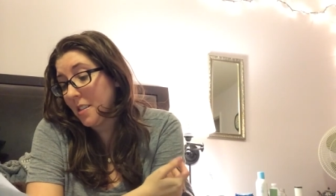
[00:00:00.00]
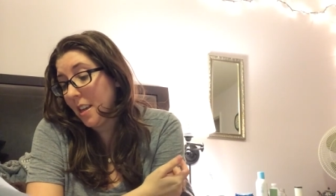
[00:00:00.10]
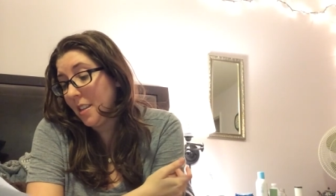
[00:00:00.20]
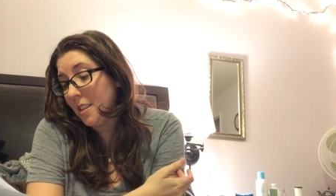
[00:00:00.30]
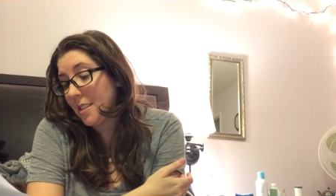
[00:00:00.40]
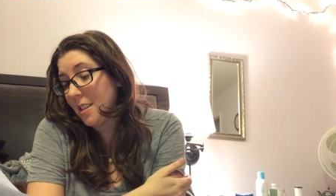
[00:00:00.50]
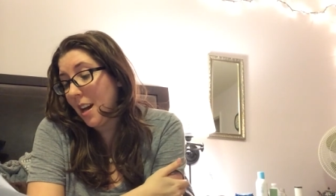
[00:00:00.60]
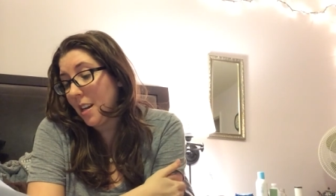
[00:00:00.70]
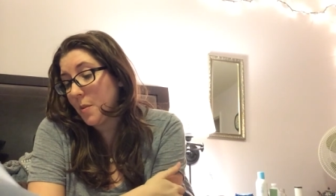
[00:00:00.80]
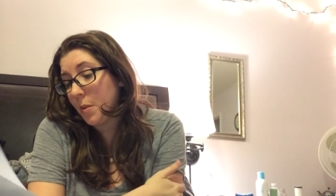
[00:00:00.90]
and the
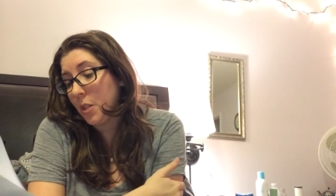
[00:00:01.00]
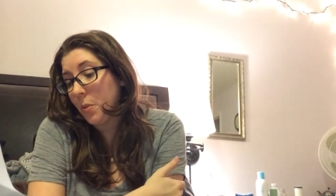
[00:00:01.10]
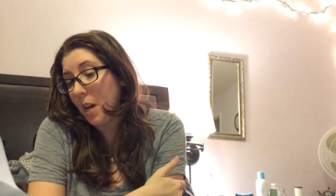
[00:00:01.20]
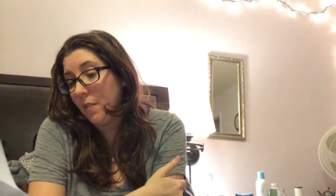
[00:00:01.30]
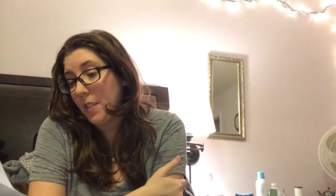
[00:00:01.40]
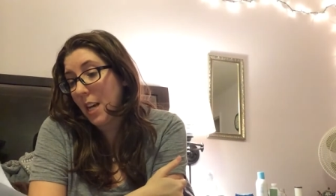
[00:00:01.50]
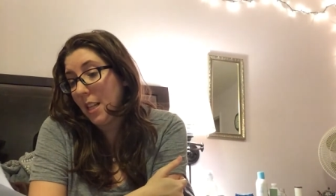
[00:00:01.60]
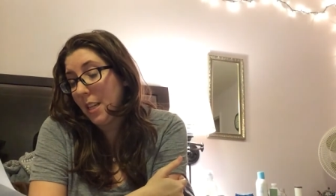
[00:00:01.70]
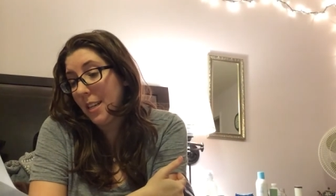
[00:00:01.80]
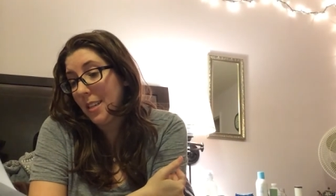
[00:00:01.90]
socks were twelve
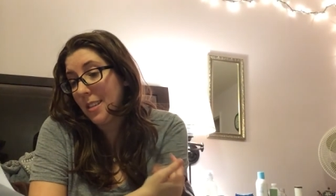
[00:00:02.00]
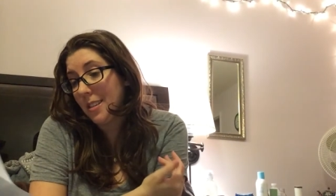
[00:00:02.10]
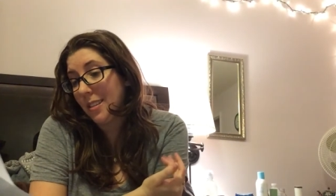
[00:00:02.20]
dollars.